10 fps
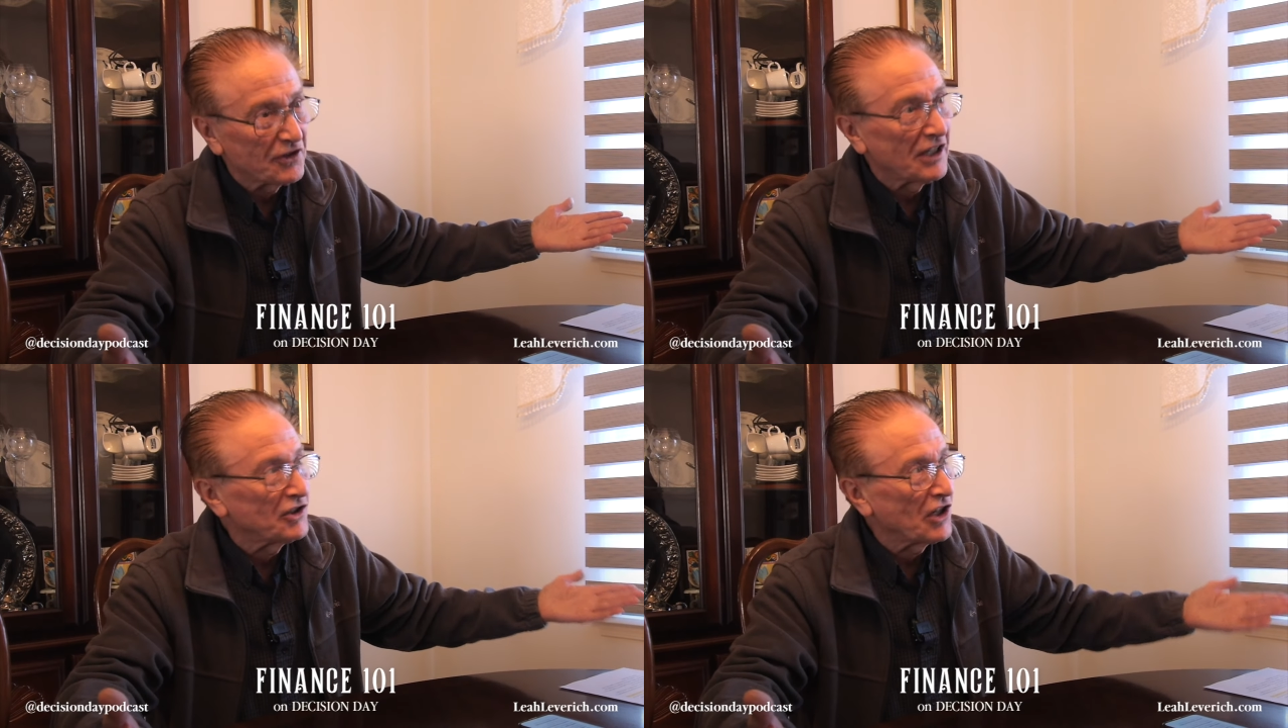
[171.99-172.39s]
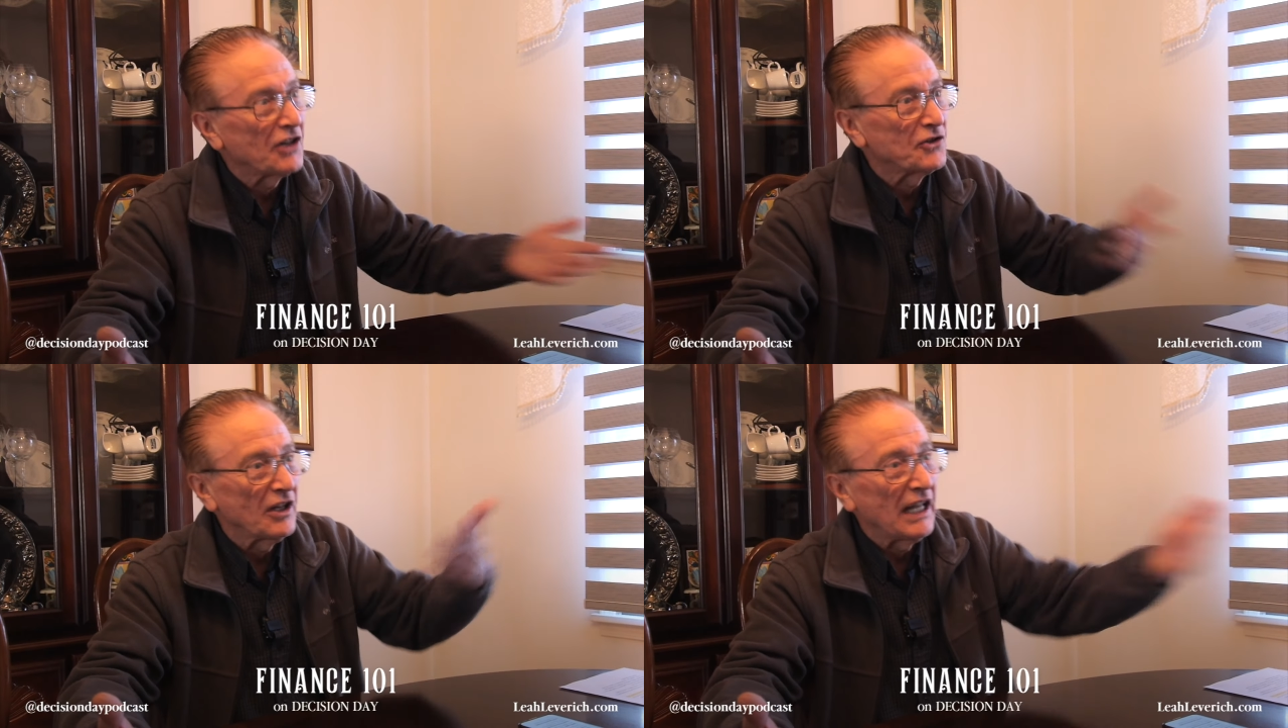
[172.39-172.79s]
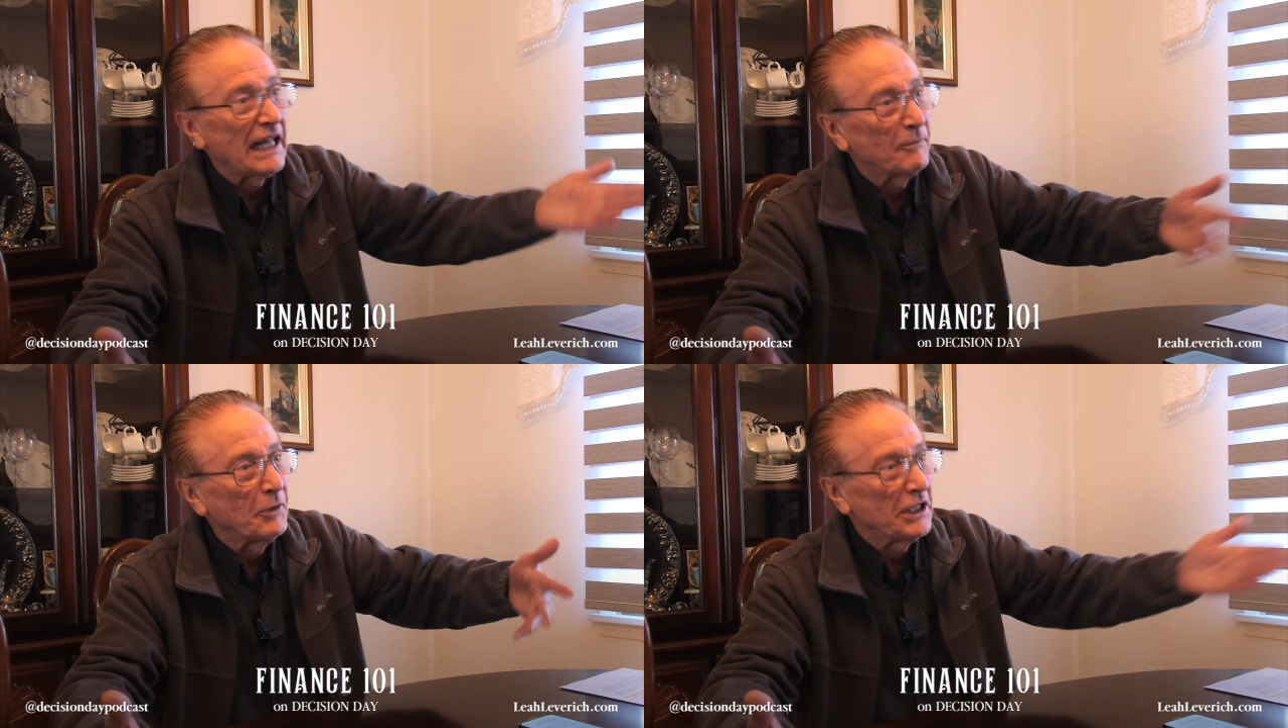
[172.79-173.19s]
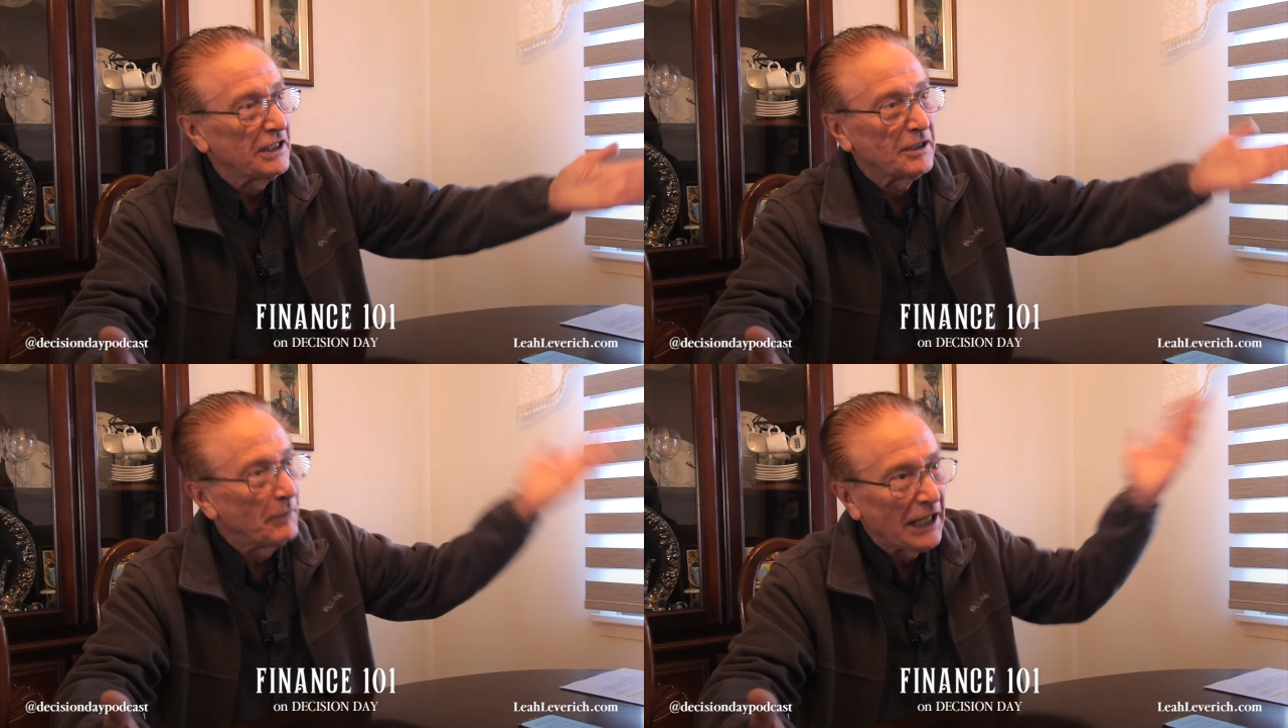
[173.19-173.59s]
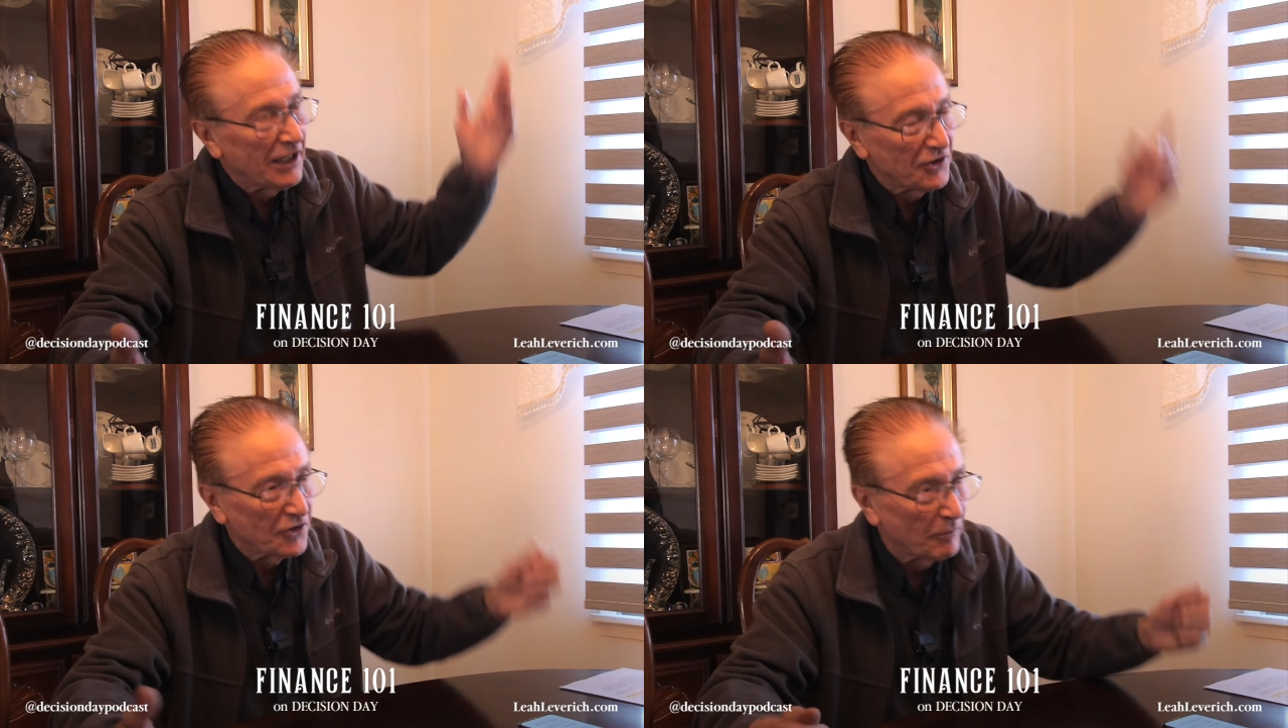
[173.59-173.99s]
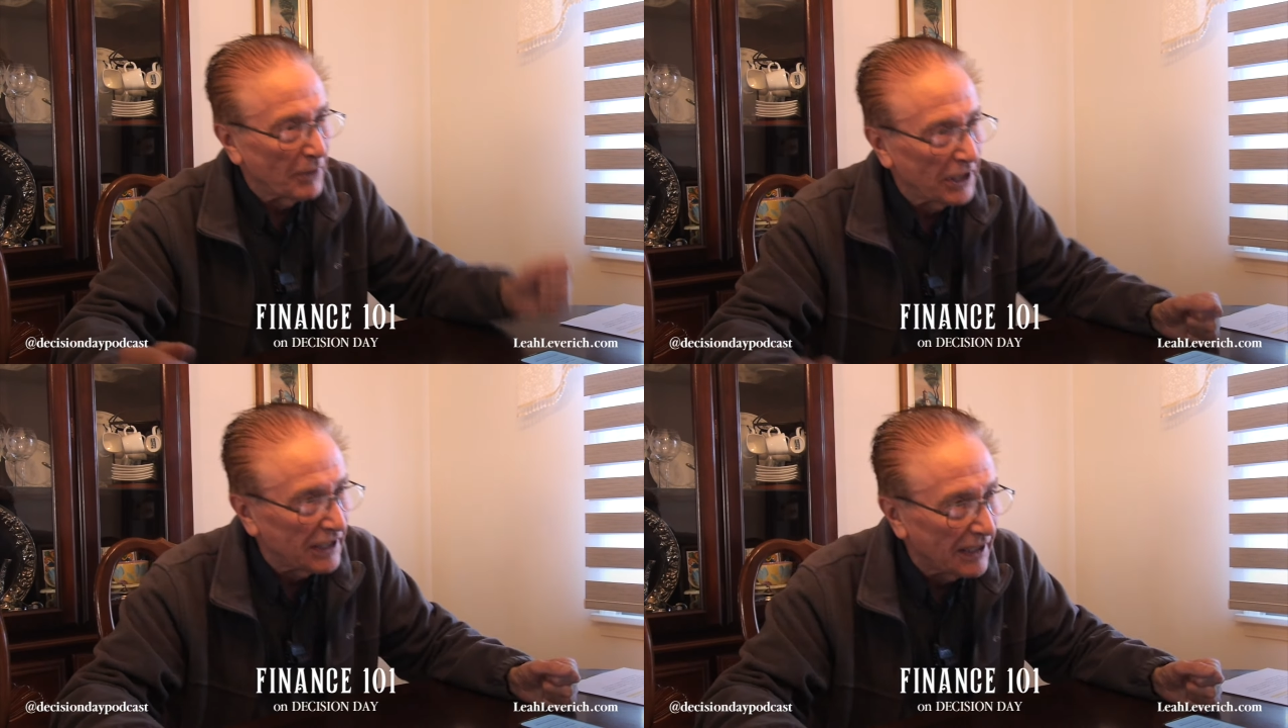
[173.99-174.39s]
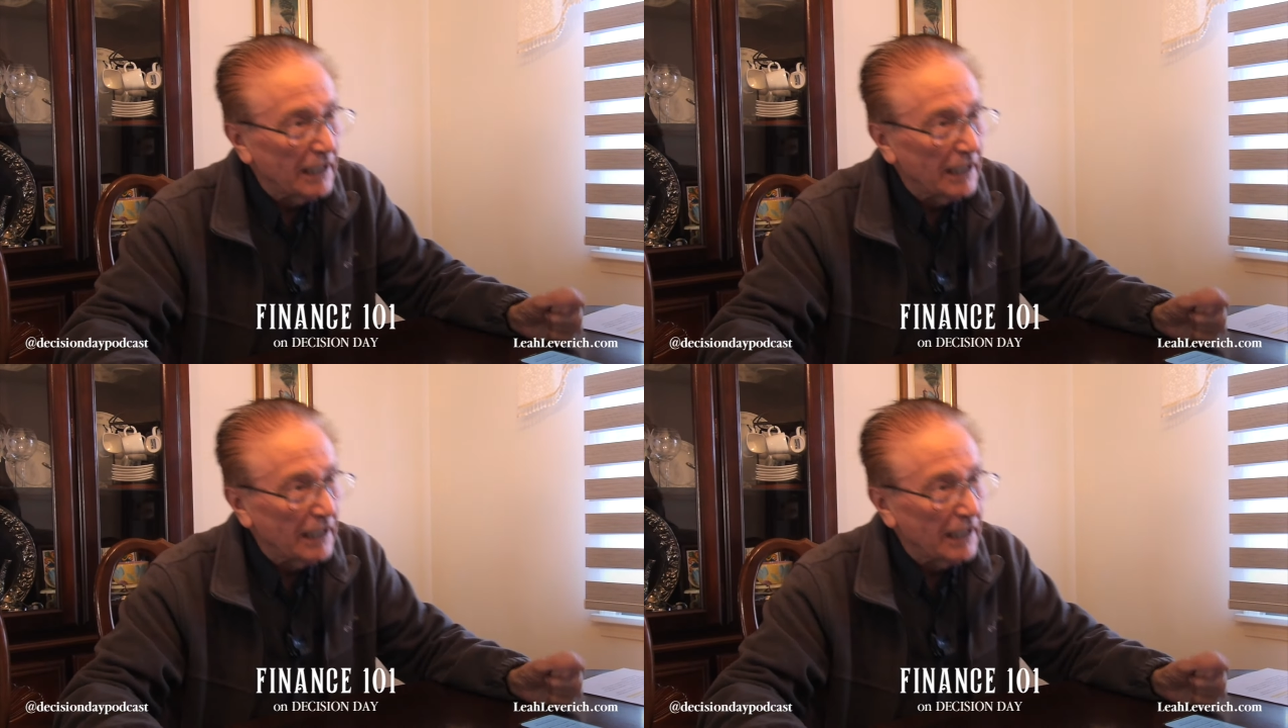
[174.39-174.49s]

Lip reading: that charge you a lot of money to manage your money.